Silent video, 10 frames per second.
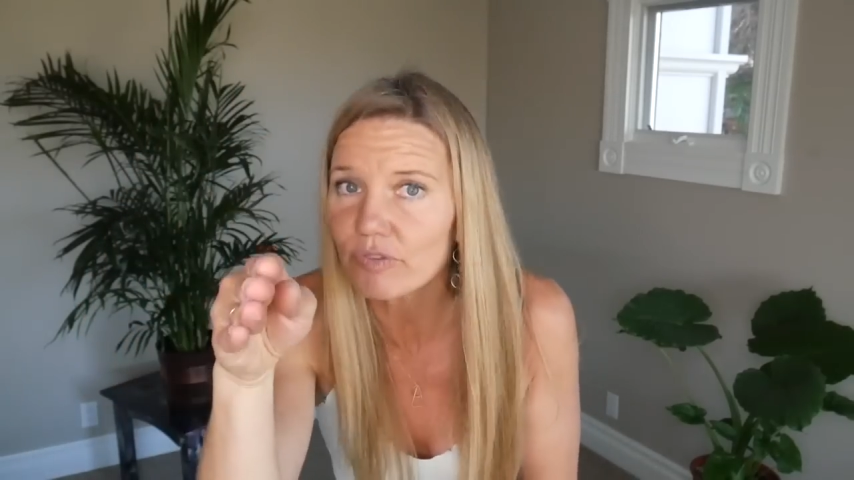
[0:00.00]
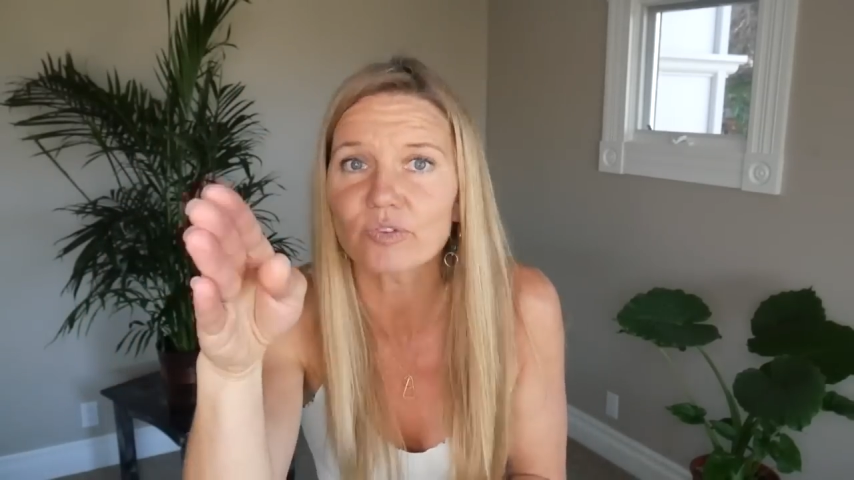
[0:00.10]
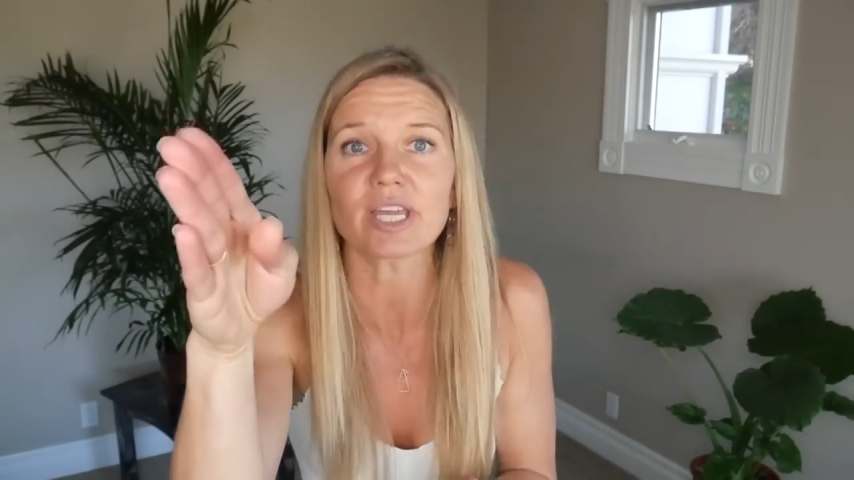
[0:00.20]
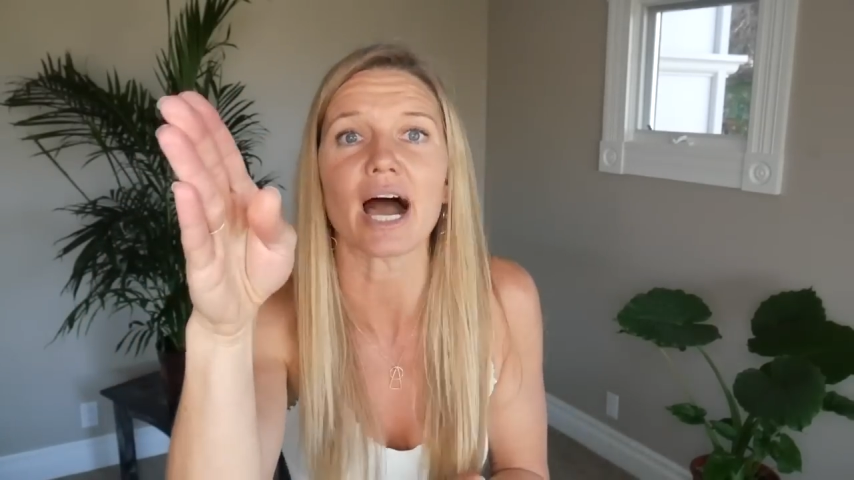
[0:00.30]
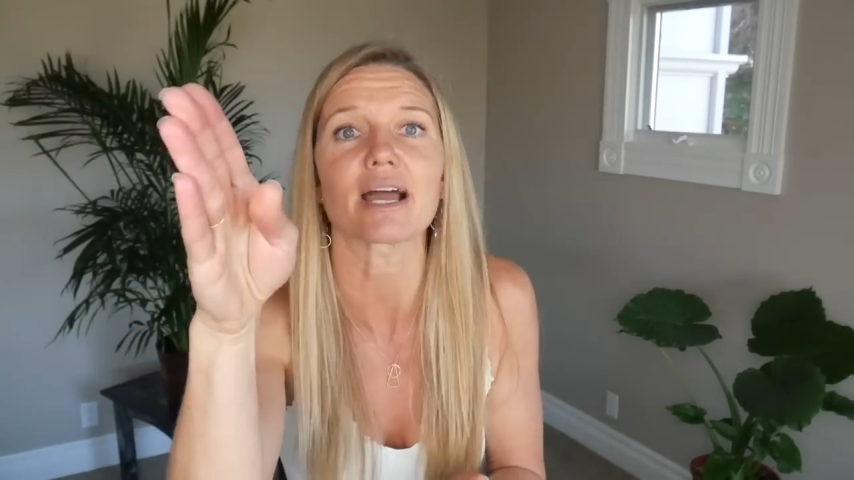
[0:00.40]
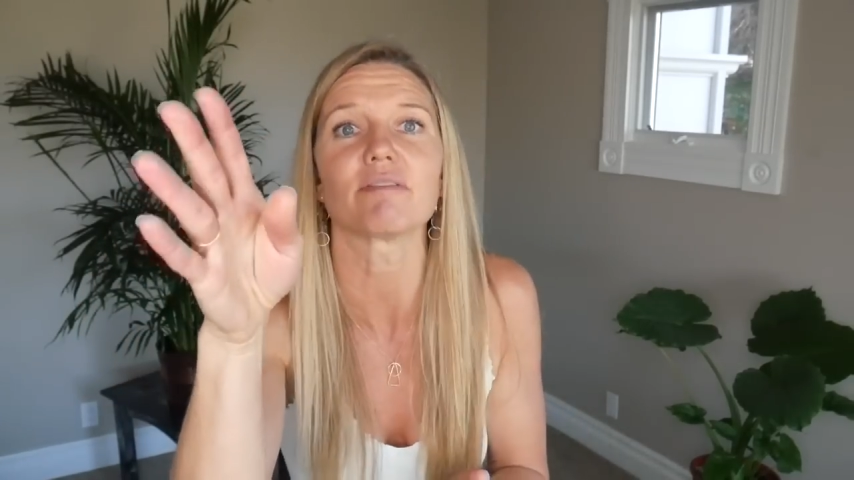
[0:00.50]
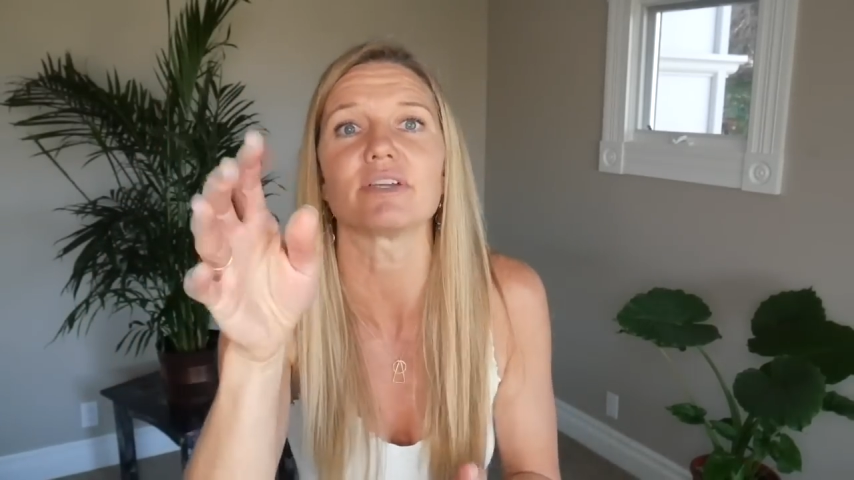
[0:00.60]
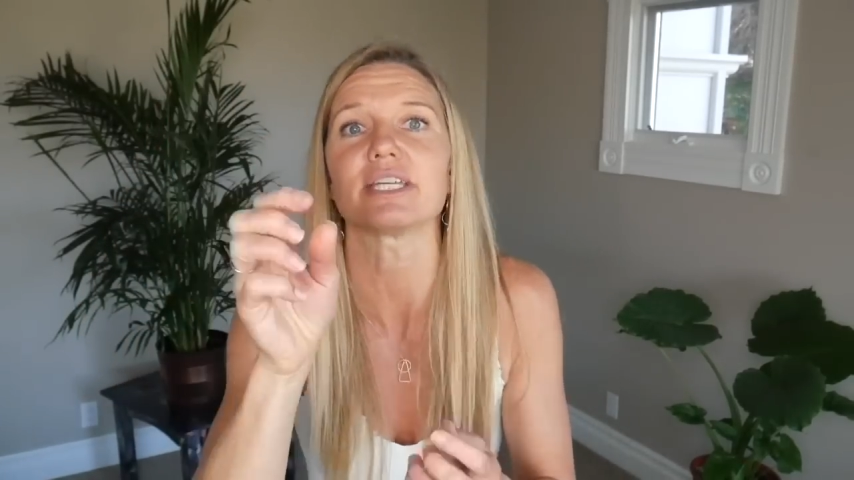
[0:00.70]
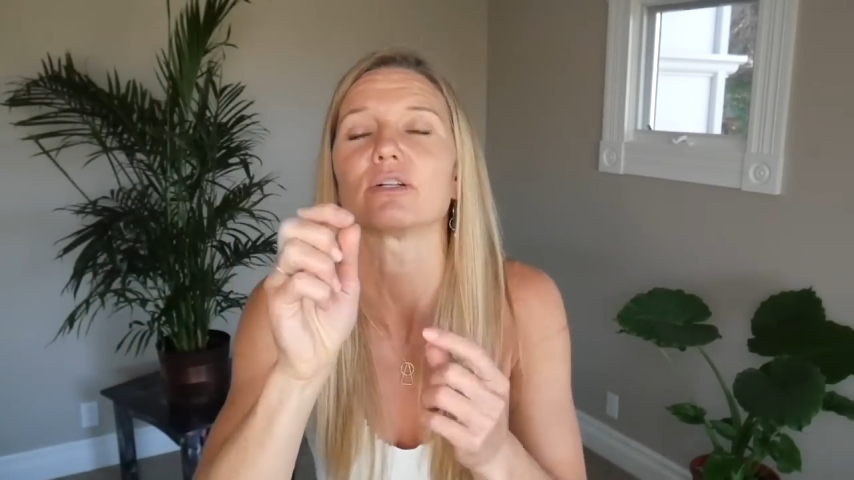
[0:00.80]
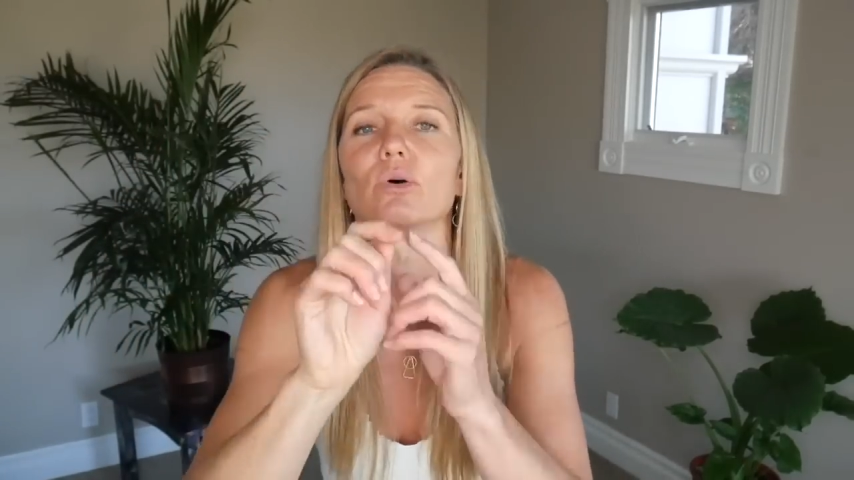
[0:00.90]
through the eye of
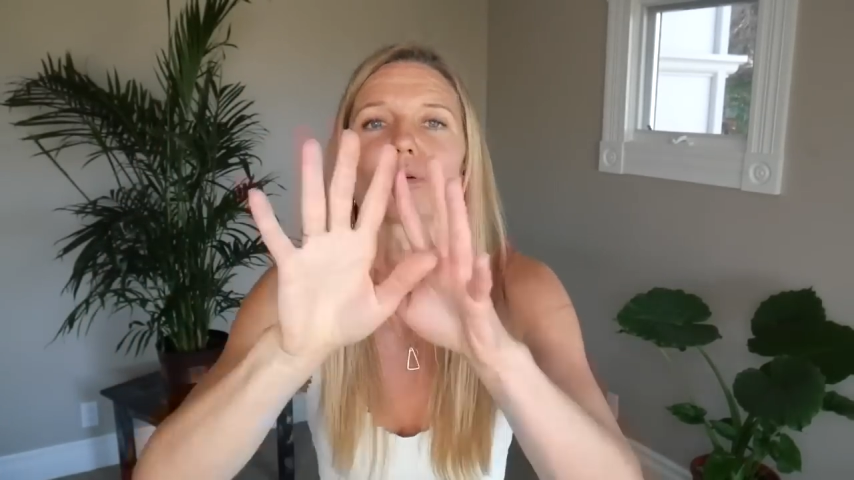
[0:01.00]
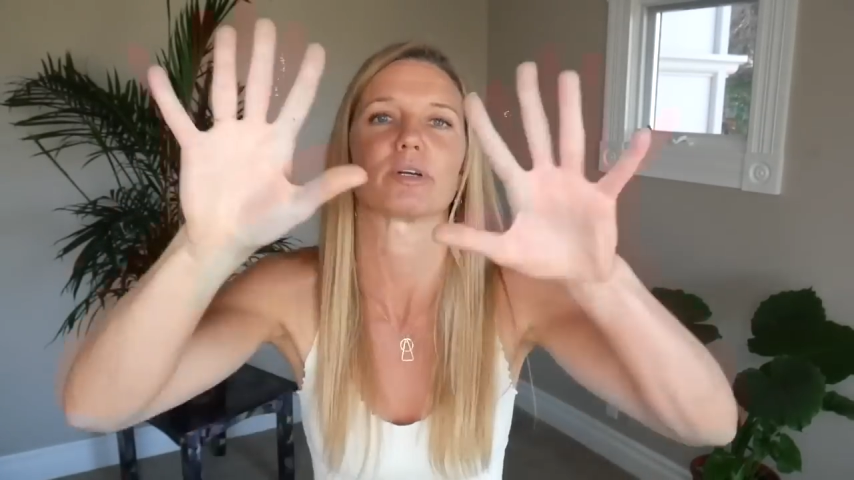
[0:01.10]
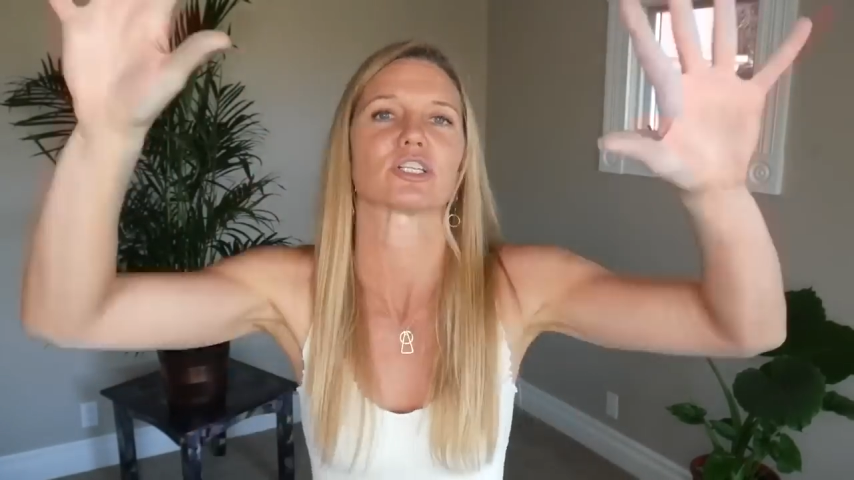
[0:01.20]
the needle or we